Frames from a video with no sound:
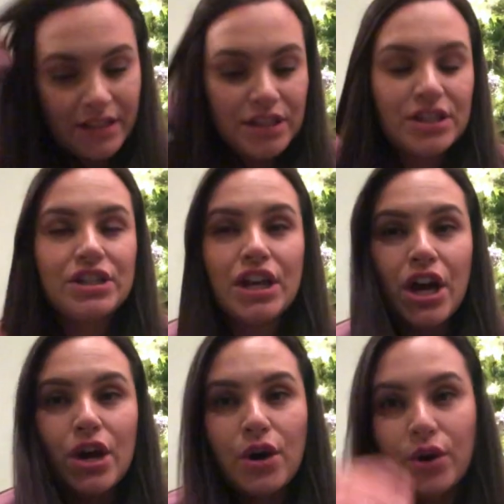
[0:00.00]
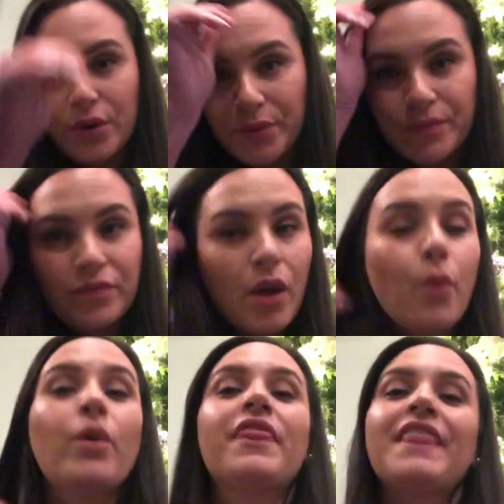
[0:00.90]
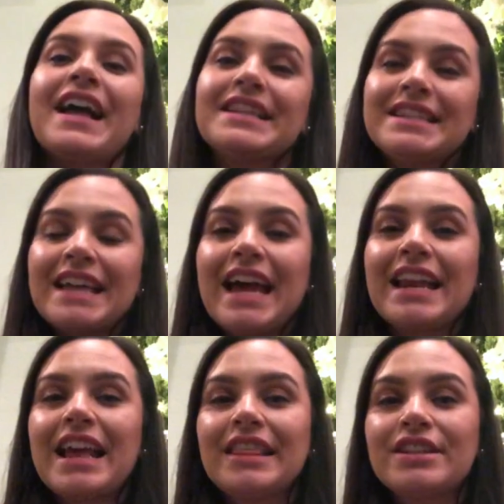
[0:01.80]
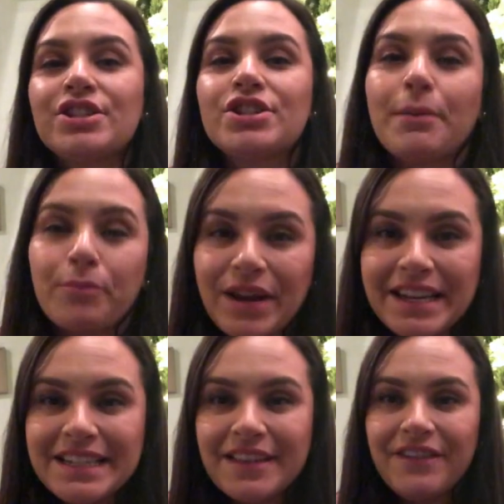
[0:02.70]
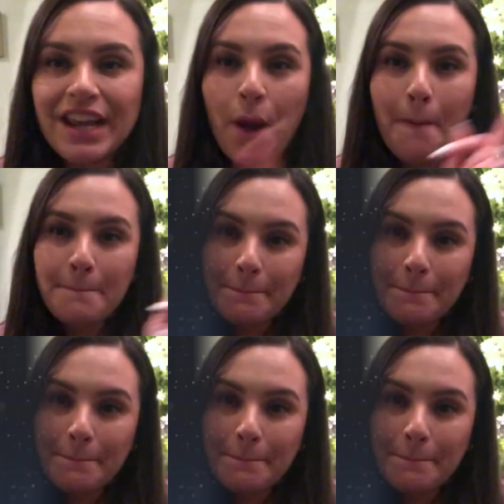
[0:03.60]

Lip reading: So with that said, let's jump right into the video.